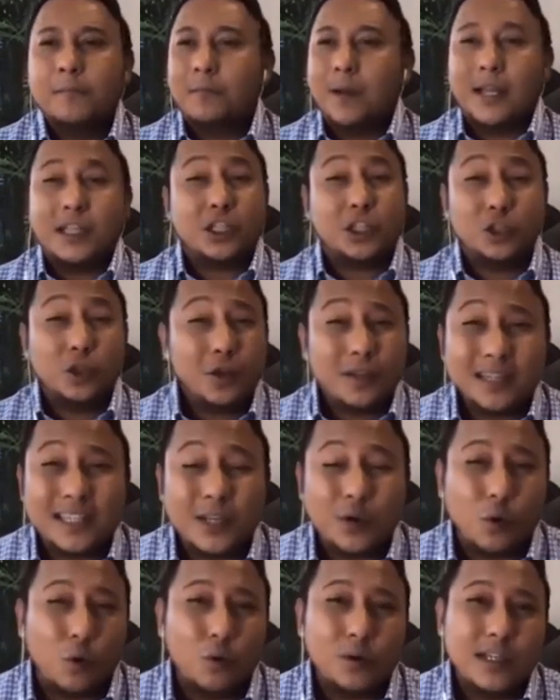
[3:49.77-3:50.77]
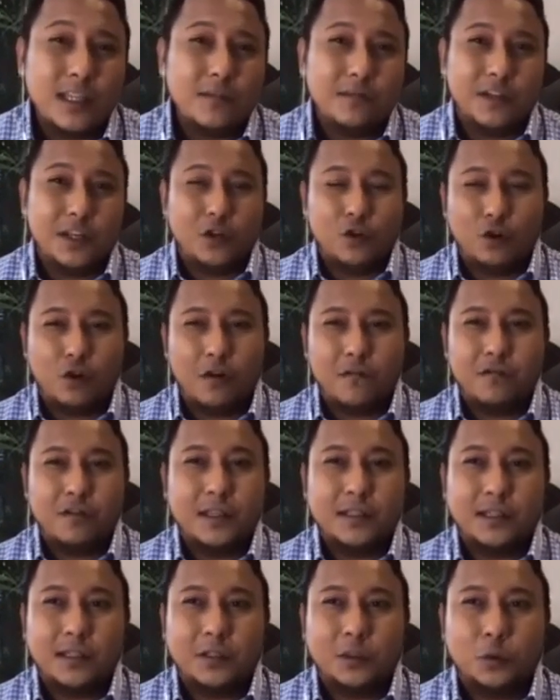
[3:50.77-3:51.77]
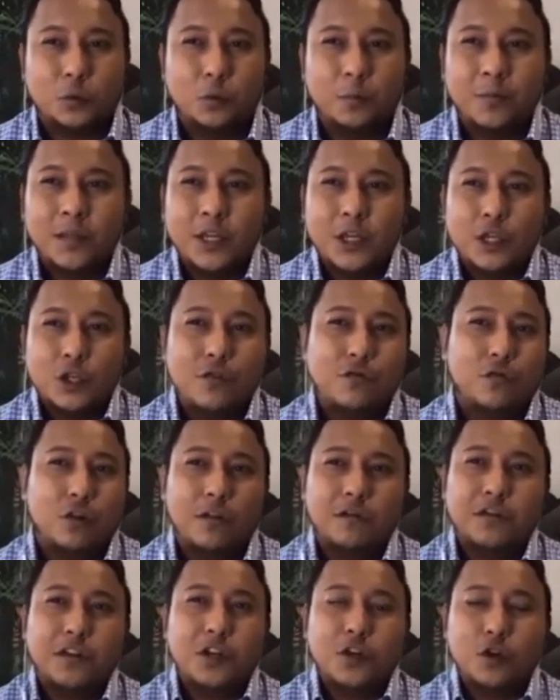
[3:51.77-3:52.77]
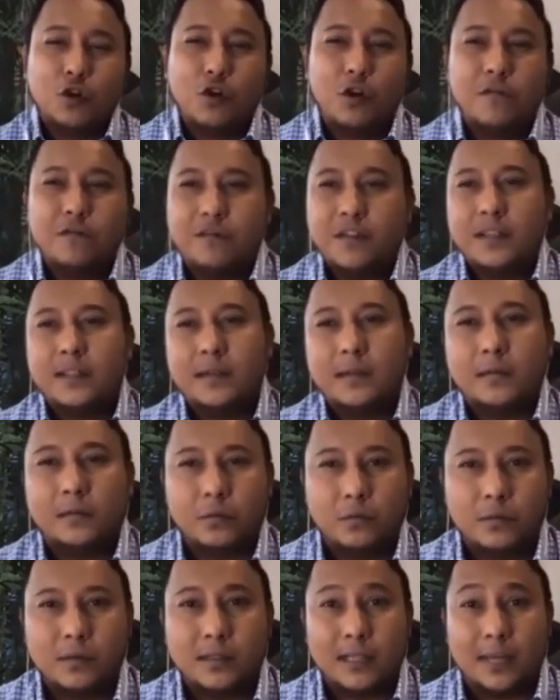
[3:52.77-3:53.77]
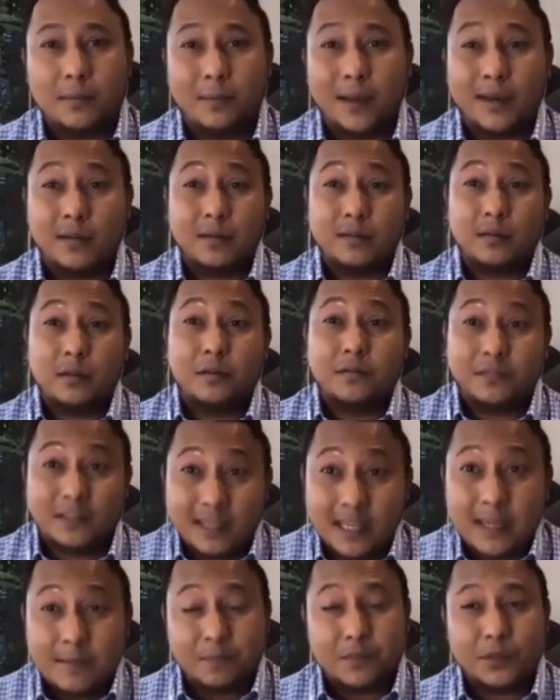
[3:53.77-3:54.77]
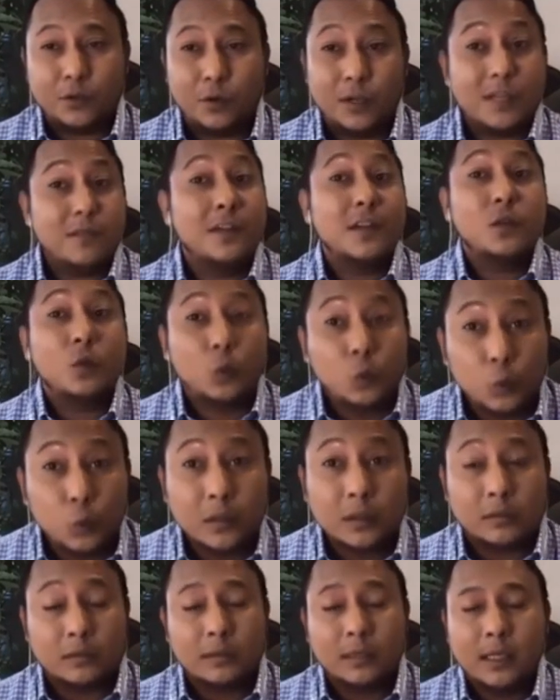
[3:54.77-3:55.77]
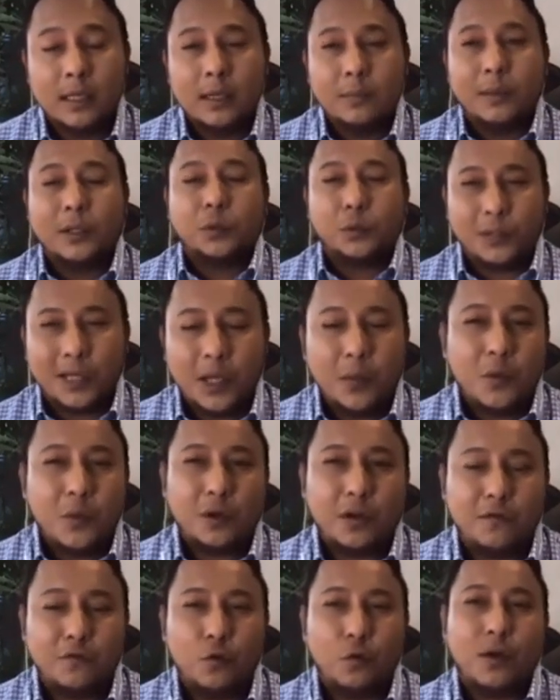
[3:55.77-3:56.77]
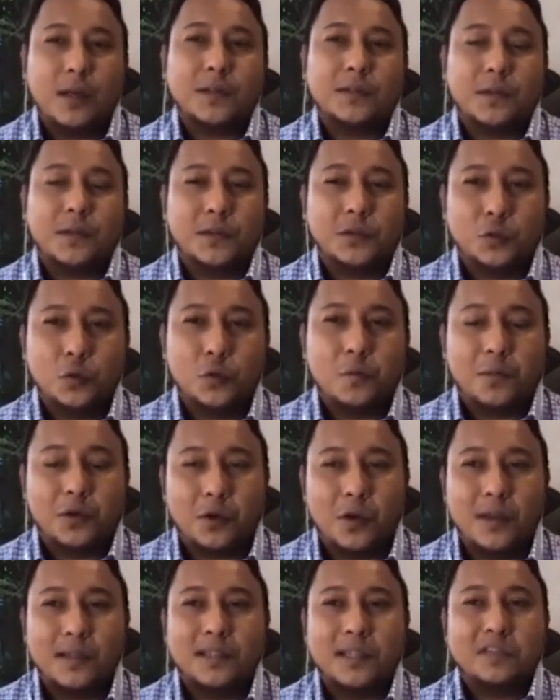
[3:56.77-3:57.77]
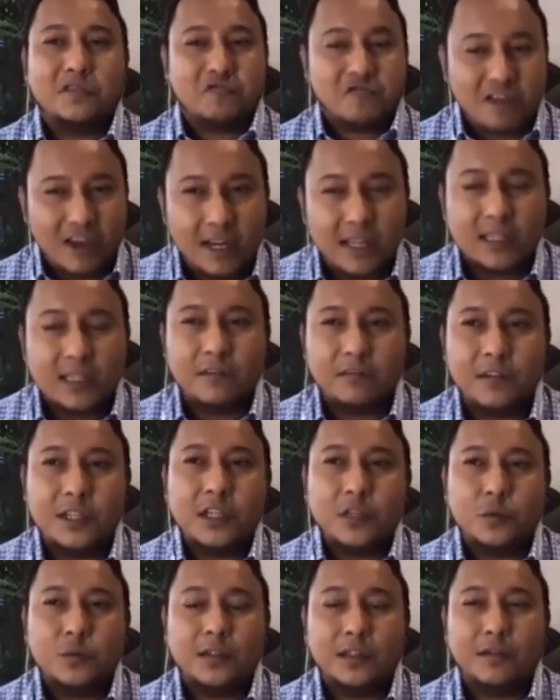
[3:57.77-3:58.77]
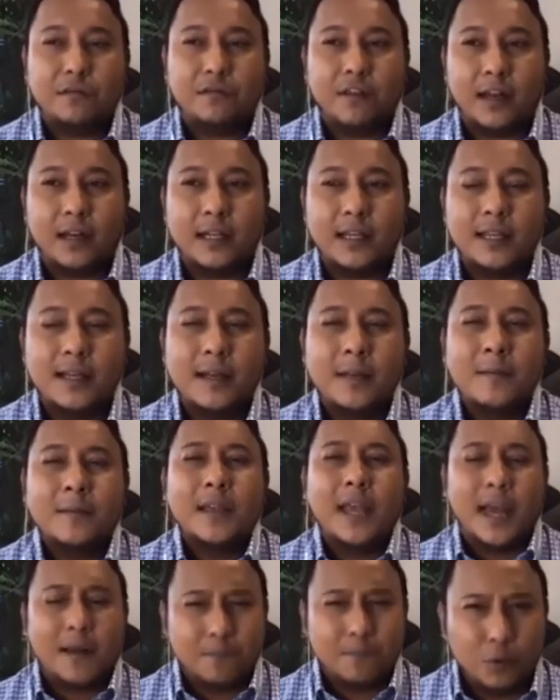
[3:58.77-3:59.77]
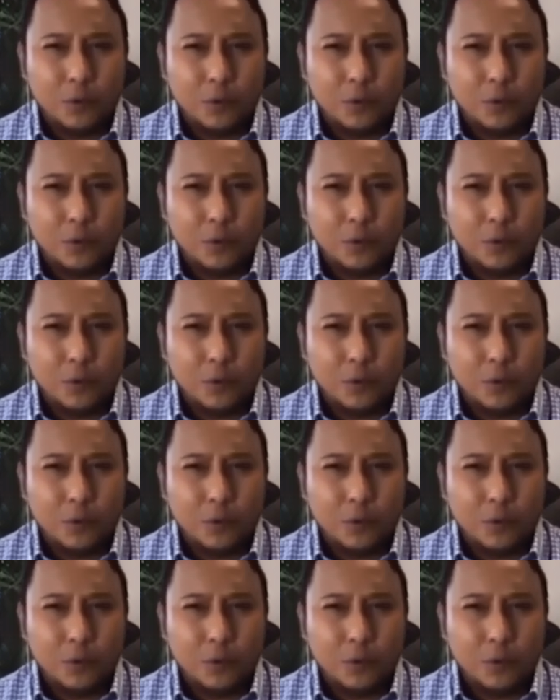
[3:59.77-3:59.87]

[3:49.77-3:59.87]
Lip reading: but it's not the only video conferencing tool. You've got video conferencing tools like Microsoft Teams or even Google. But today we're going to focus on Zoom because it's relatively user-friendly. And